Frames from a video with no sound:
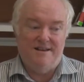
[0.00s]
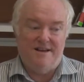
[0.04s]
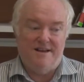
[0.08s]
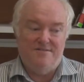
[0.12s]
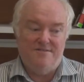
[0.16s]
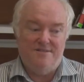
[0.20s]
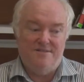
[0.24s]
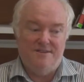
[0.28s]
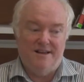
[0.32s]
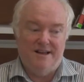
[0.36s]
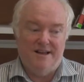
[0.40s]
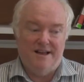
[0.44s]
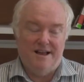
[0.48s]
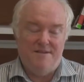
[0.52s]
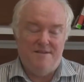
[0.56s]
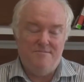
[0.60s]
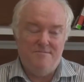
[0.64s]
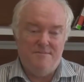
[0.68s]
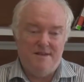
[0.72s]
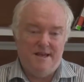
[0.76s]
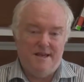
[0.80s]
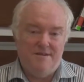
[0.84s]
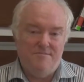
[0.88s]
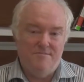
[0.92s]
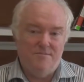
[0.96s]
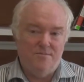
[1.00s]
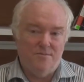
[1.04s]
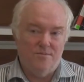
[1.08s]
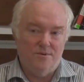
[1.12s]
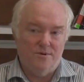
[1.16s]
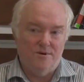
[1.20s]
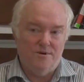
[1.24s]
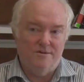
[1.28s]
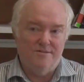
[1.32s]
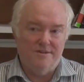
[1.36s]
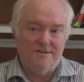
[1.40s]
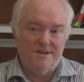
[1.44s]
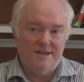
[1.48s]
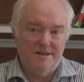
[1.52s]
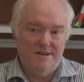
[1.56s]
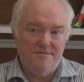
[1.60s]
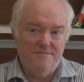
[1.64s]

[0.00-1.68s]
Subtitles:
I feel like I made more of a